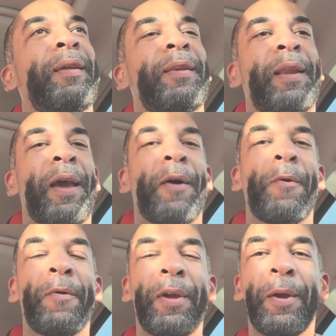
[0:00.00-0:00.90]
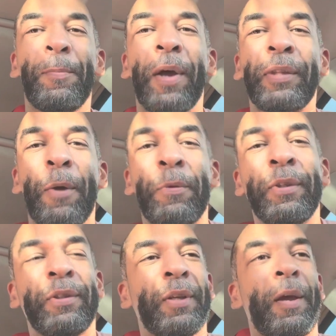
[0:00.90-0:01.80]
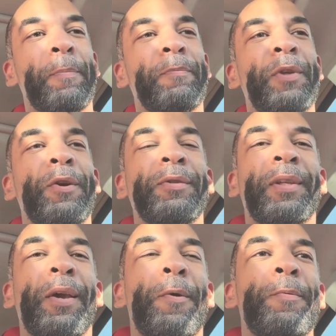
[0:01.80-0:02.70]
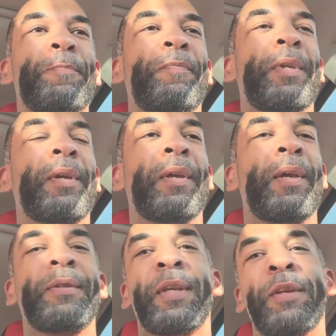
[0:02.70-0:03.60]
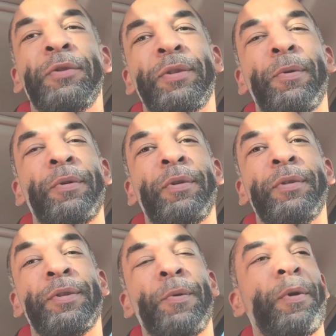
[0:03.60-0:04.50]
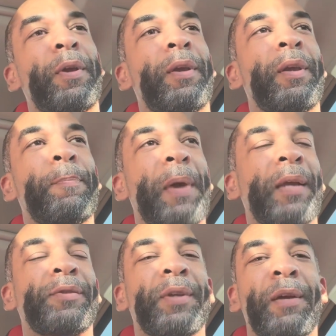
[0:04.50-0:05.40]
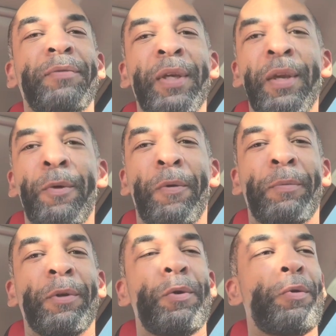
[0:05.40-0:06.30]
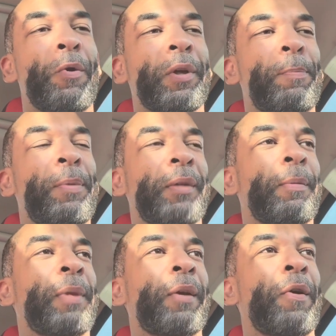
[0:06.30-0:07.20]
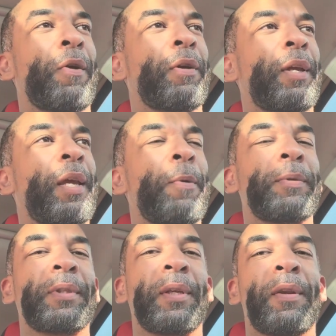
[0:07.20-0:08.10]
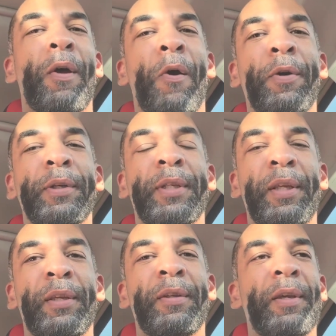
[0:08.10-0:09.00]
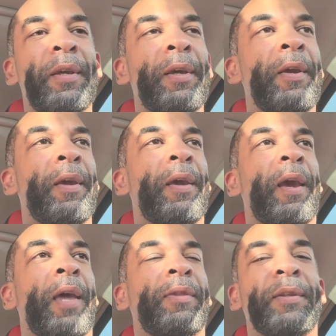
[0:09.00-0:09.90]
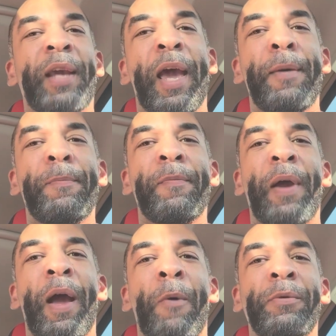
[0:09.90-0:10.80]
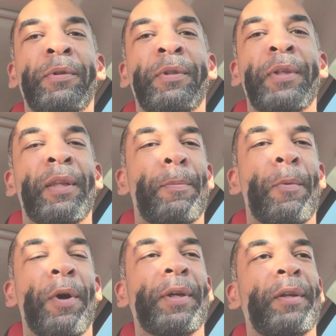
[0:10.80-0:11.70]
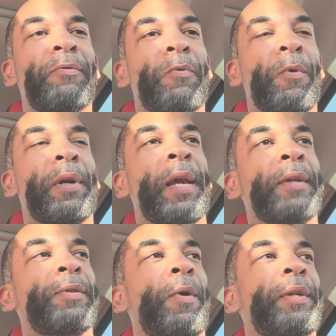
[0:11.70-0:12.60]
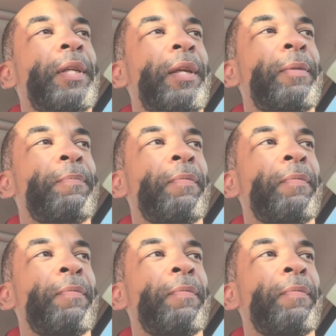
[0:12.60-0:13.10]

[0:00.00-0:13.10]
Now, bought that one some years ago. It's an interesting story by itself. Went up to New York and picked up that car. It was an RT. At the time, I was in the market for an SRT.